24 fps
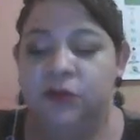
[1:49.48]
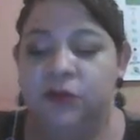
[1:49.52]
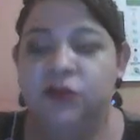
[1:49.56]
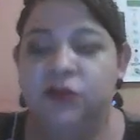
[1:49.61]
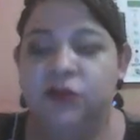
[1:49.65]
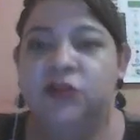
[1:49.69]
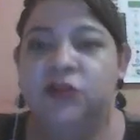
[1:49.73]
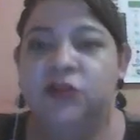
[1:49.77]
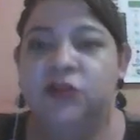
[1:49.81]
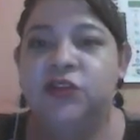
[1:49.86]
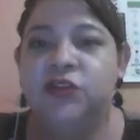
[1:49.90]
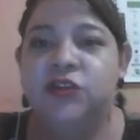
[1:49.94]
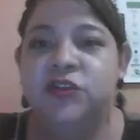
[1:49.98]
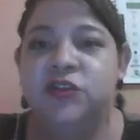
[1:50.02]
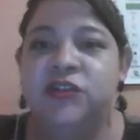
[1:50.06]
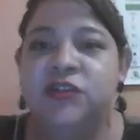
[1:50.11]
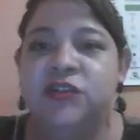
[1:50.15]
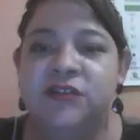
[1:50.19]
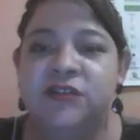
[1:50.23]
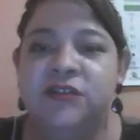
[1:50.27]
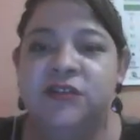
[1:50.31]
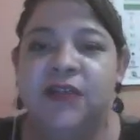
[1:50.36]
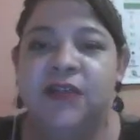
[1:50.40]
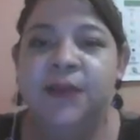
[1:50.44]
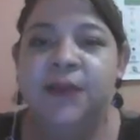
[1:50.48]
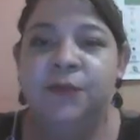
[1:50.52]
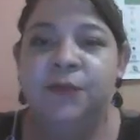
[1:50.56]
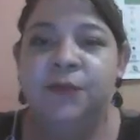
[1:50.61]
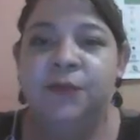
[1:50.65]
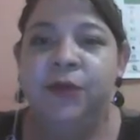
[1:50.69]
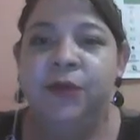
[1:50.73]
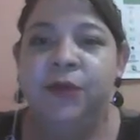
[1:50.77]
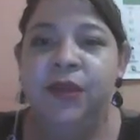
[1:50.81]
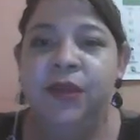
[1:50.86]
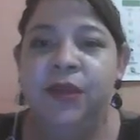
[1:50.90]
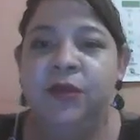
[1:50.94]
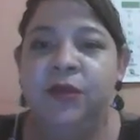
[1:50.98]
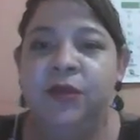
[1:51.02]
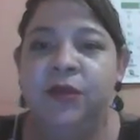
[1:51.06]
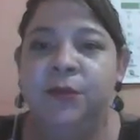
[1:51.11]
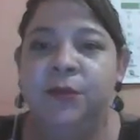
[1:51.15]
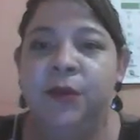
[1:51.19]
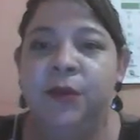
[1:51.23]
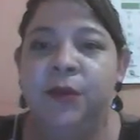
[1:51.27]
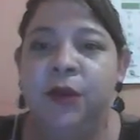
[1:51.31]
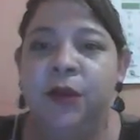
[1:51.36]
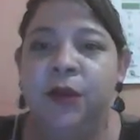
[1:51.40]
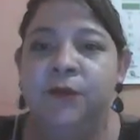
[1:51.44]
You just type right here
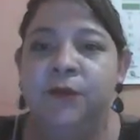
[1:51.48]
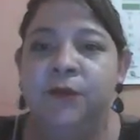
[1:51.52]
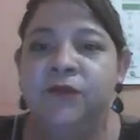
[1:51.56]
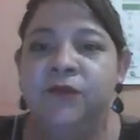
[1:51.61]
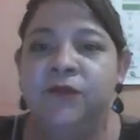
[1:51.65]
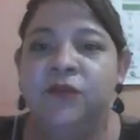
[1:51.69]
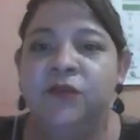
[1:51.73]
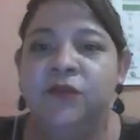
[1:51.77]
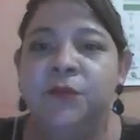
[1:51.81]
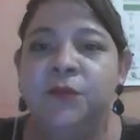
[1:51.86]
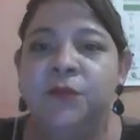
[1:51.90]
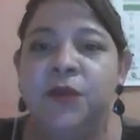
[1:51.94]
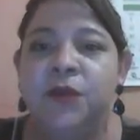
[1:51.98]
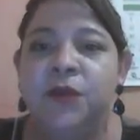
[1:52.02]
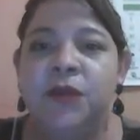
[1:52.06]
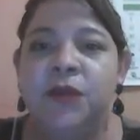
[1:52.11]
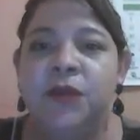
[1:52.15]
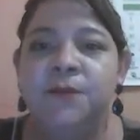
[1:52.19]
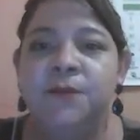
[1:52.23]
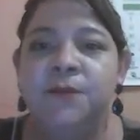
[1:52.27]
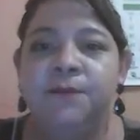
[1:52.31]
verb to be,